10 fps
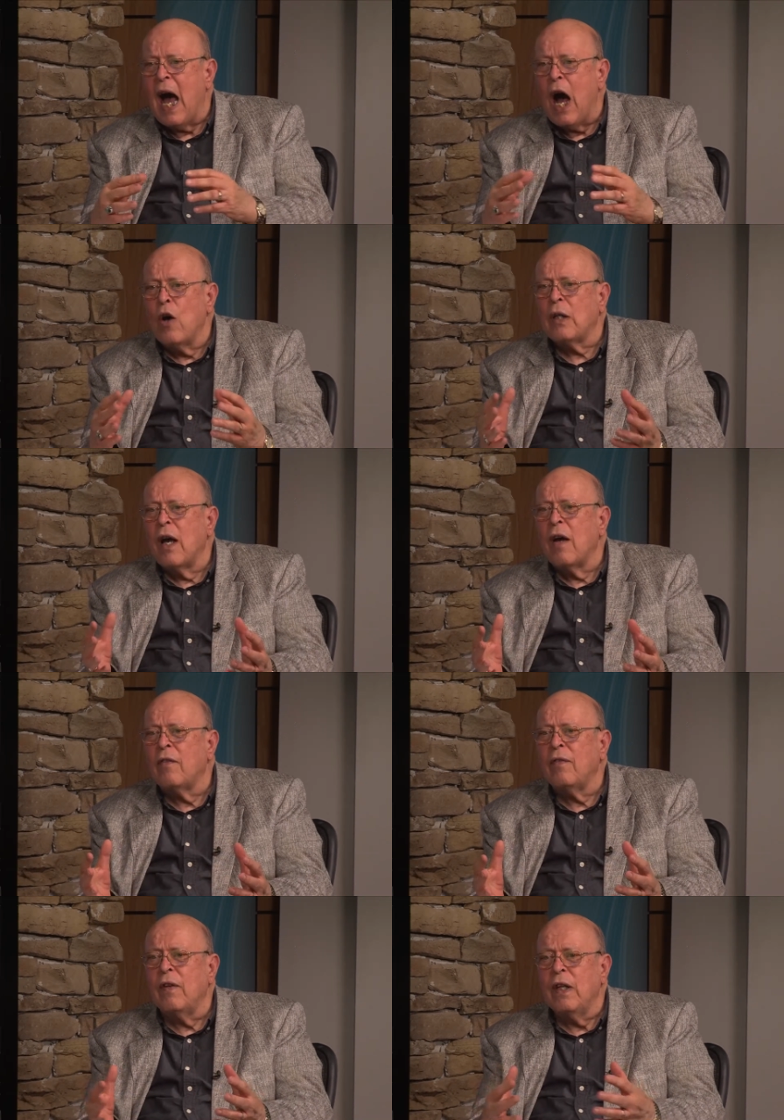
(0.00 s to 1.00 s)
out
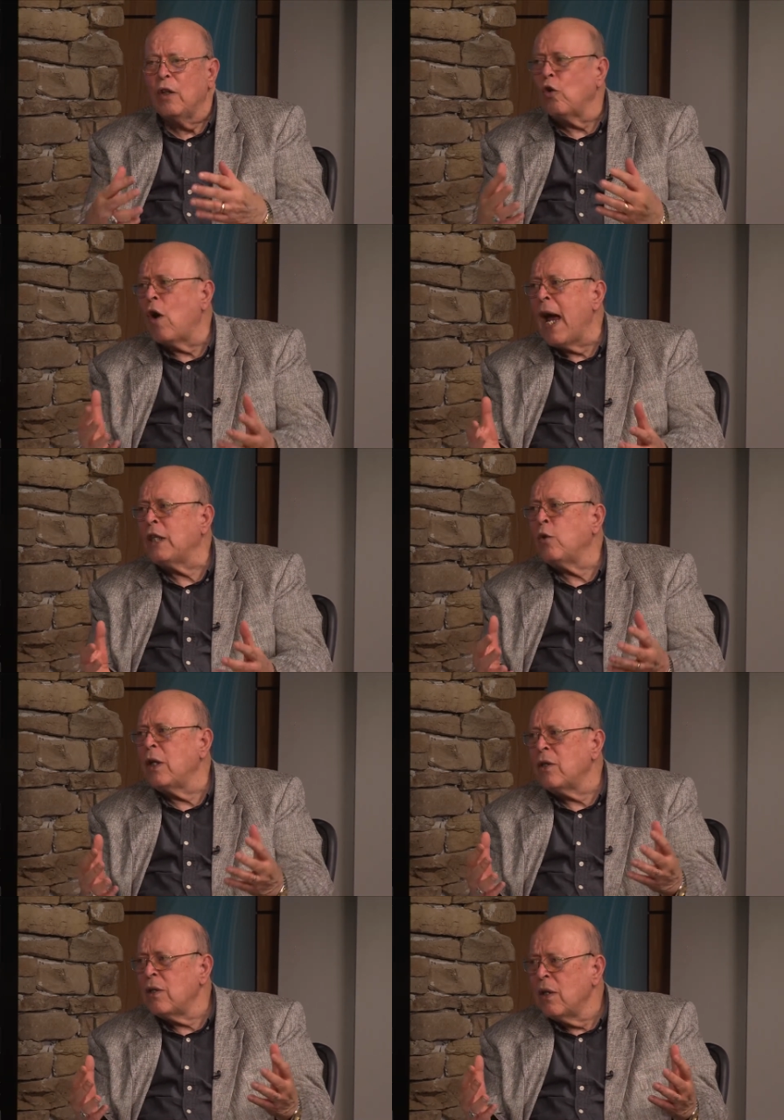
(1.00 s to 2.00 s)
of
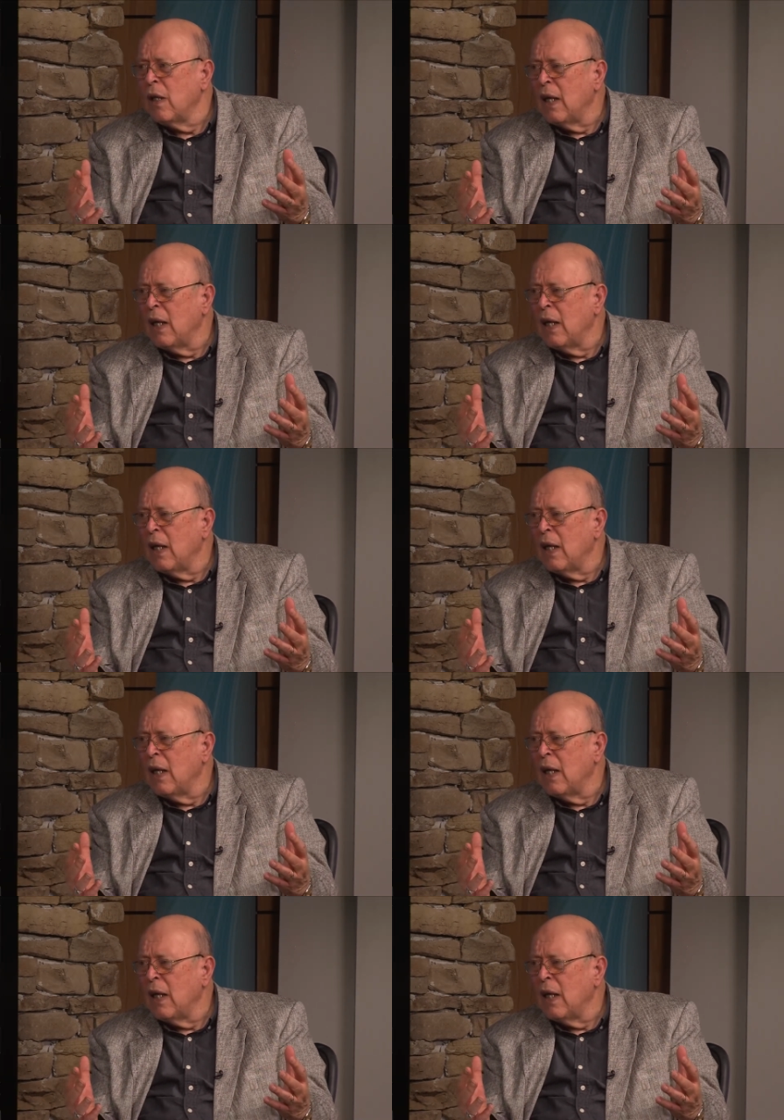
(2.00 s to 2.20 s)
graduates